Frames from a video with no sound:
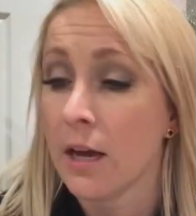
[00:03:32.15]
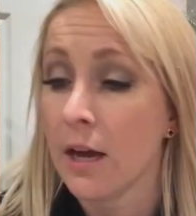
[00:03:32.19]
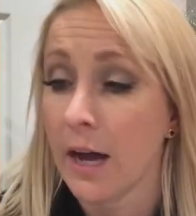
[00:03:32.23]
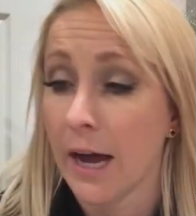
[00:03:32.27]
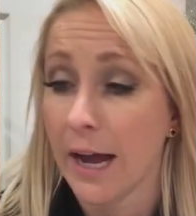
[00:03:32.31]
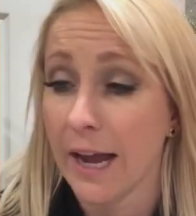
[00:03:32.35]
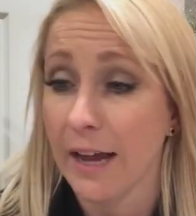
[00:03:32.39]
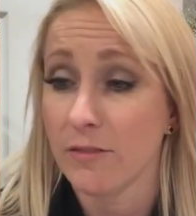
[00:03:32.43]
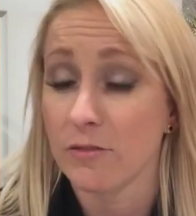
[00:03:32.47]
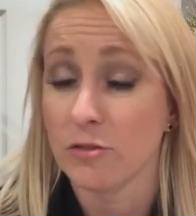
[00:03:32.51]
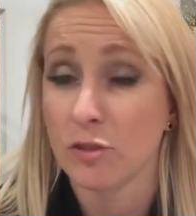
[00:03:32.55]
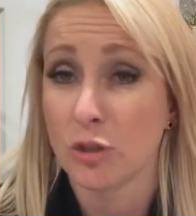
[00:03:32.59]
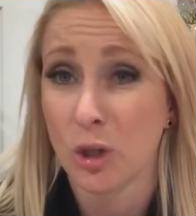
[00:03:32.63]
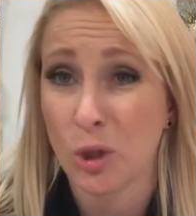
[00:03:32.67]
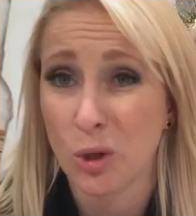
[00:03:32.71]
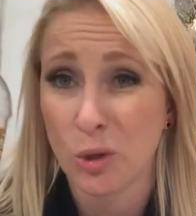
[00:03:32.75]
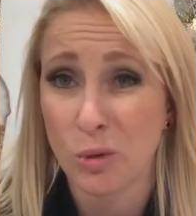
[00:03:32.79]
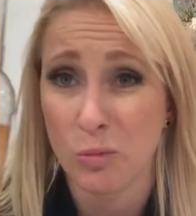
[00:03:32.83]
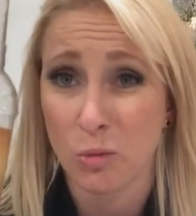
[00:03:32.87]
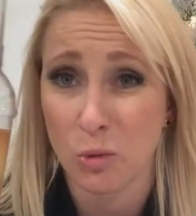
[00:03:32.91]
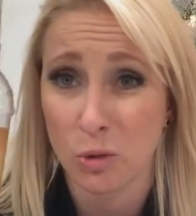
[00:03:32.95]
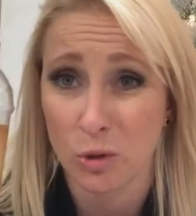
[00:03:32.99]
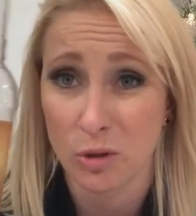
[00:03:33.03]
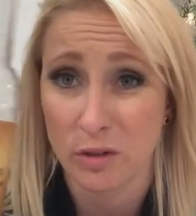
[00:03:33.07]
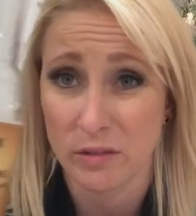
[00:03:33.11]
I have 2
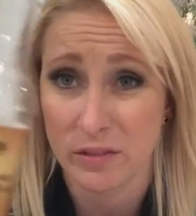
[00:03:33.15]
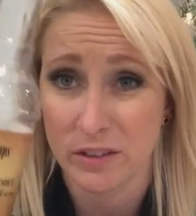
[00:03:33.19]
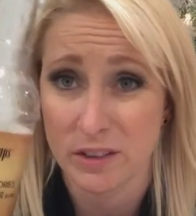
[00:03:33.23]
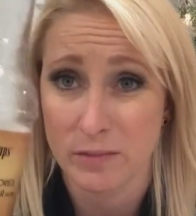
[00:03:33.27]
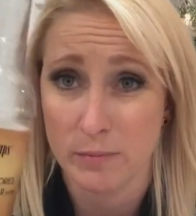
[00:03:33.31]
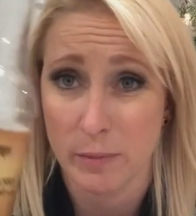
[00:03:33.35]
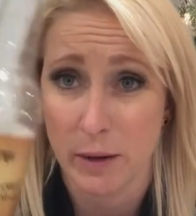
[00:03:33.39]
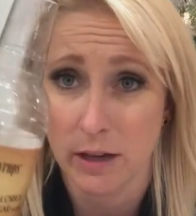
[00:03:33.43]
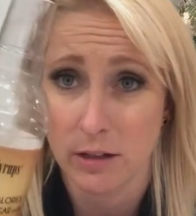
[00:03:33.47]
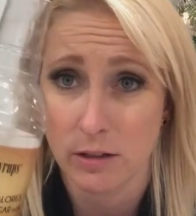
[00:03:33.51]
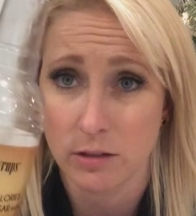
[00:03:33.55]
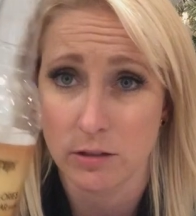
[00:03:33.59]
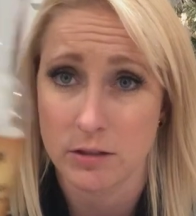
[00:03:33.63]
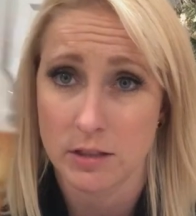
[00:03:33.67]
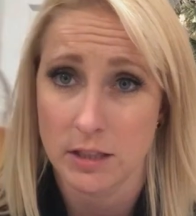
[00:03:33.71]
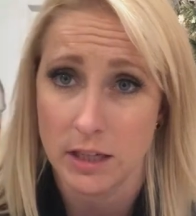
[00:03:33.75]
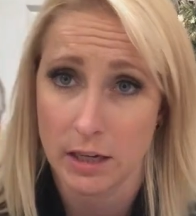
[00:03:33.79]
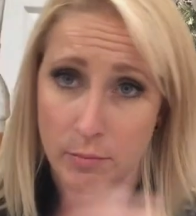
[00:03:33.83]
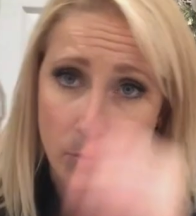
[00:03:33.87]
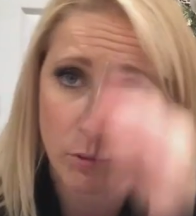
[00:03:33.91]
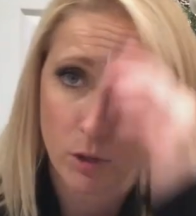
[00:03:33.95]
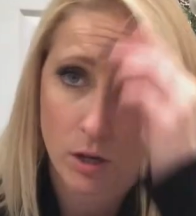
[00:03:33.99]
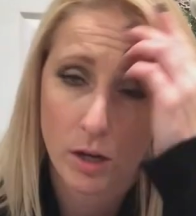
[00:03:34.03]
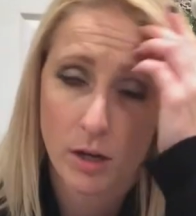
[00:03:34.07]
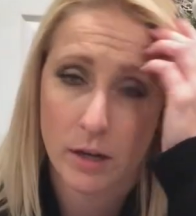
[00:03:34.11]
more of these bottles that I
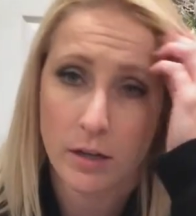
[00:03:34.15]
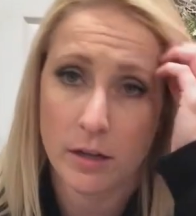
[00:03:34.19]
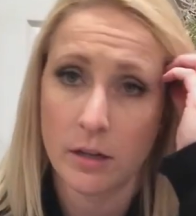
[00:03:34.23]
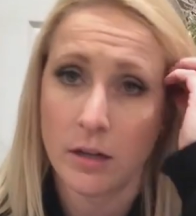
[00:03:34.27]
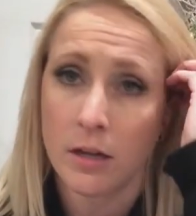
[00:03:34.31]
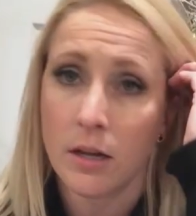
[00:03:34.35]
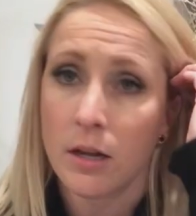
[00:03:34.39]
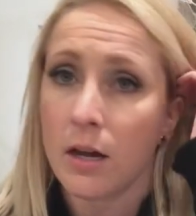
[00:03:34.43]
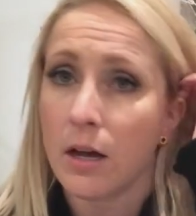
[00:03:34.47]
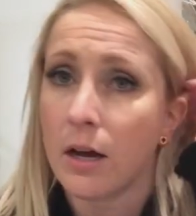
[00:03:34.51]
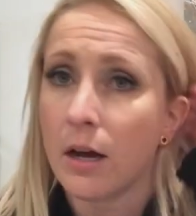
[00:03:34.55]
bought.